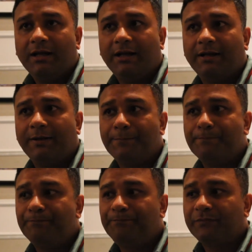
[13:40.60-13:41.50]

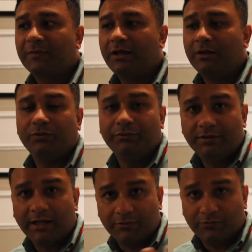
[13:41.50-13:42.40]
and we would
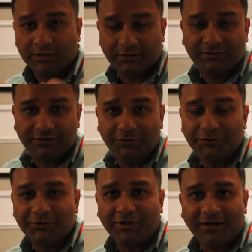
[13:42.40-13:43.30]
like you
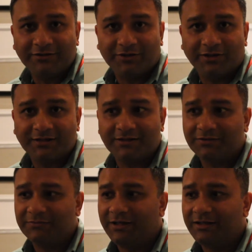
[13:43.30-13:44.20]
to join us
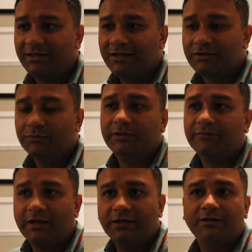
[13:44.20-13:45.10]
as well. So we
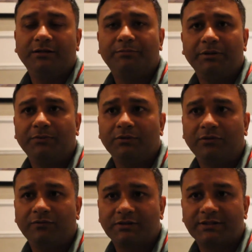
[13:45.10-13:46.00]
invite people
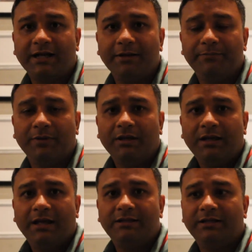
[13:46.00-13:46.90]
over Skype,
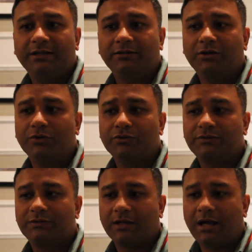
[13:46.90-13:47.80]
and then it
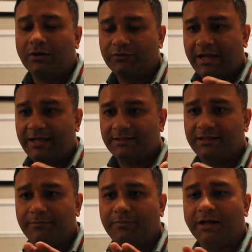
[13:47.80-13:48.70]
goes out as
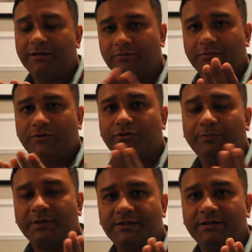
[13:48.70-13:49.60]
a by
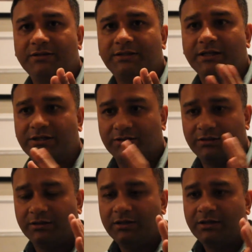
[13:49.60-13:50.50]
two-person
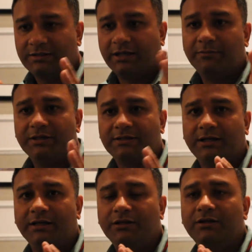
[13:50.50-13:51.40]
discussion side by
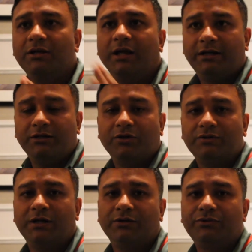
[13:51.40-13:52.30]
side, and it
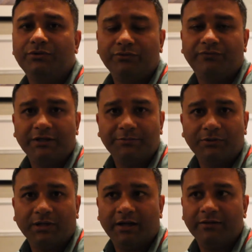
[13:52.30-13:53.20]
goes out to
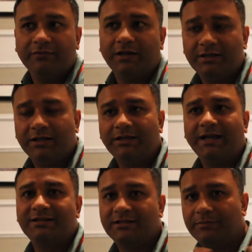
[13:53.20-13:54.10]
Facebook Live, and then it
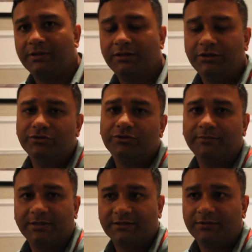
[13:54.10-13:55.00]
ends up in
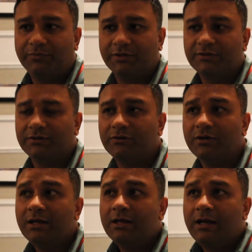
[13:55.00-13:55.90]
YouTube at some point. So,
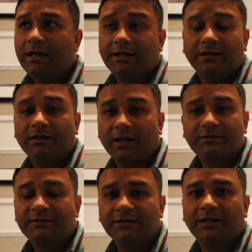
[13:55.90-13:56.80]
and I
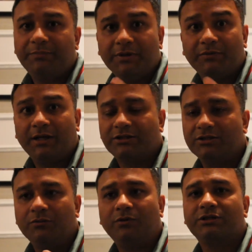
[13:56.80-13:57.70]
see that people
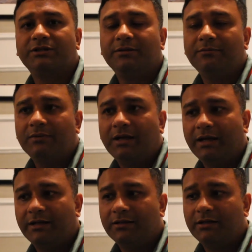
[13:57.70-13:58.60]
actually watch them,
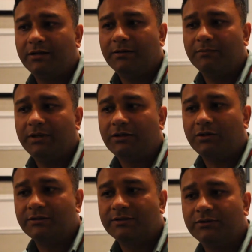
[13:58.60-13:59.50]
and it
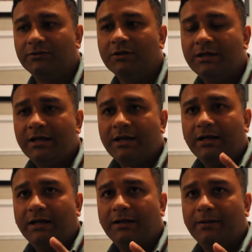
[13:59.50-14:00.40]
also
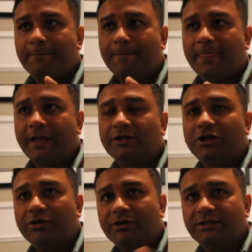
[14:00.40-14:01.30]

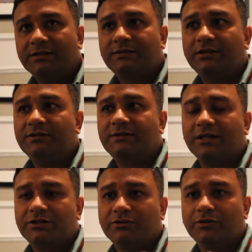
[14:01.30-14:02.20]
encourages the
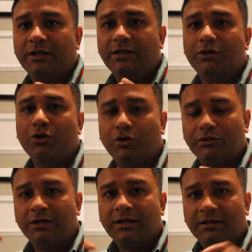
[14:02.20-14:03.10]
discussion in a
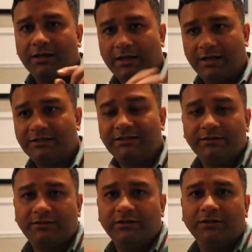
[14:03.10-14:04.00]
non
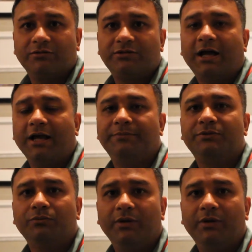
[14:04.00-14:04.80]
typed